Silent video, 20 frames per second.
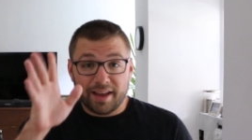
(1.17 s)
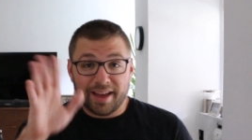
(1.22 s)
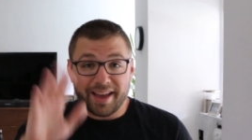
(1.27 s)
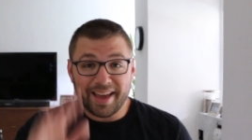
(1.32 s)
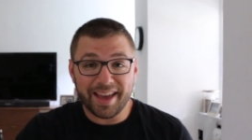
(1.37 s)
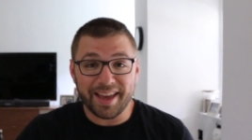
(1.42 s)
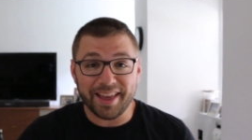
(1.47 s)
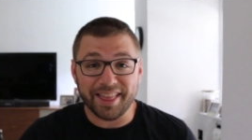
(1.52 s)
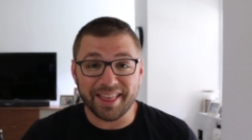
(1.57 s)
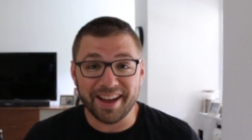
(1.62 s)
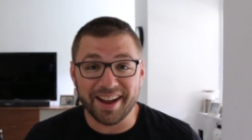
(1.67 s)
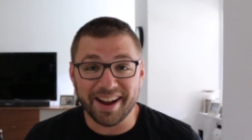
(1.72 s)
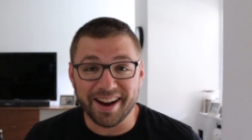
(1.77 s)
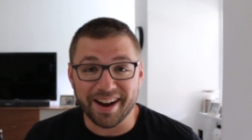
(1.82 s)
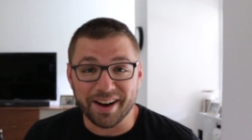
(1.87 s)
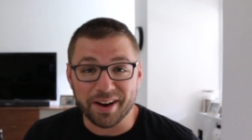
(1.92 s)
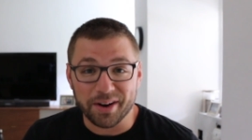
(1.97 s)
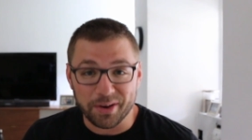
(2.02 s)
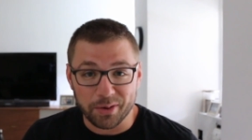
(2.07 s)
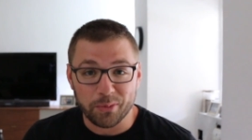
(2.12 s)
Hey
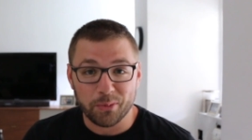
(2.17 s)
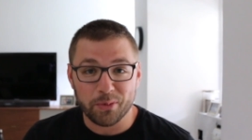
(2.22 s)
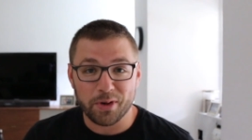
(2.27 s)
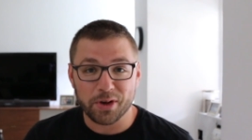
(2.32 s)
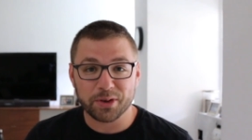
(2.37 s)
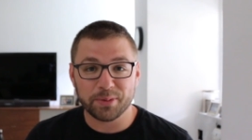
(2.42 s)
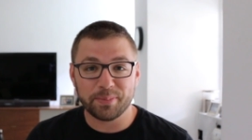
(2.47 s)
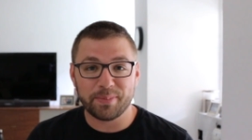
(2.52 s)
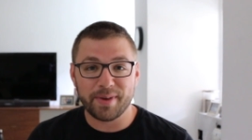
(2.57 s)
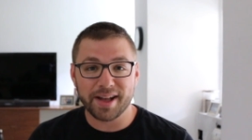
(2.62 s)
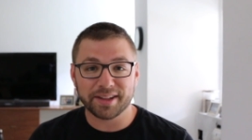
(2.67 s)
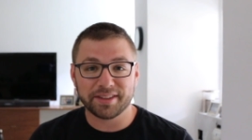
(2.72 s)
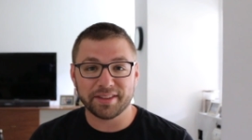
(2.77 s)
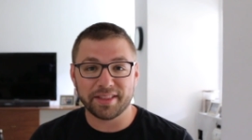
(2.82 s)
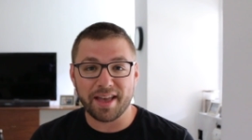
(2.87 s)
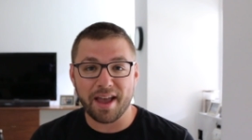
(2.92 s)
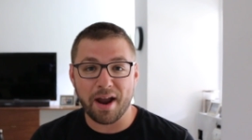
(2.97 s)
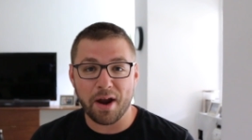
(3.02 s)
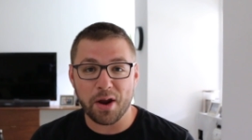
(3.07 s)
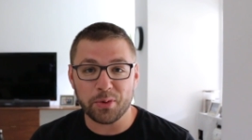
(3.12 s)
there, welcome back to
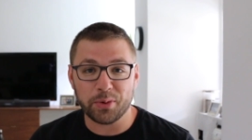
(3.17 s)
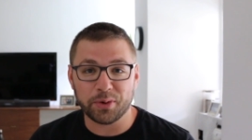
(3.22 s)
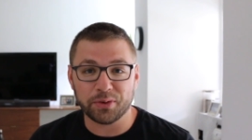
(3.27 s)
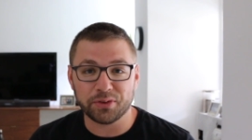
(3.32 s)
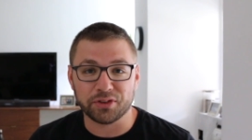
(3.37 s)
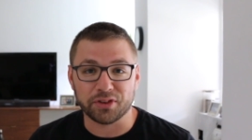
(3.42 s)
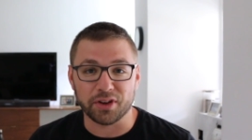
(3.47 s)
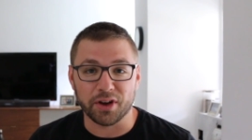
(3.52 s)
the Harry Wolf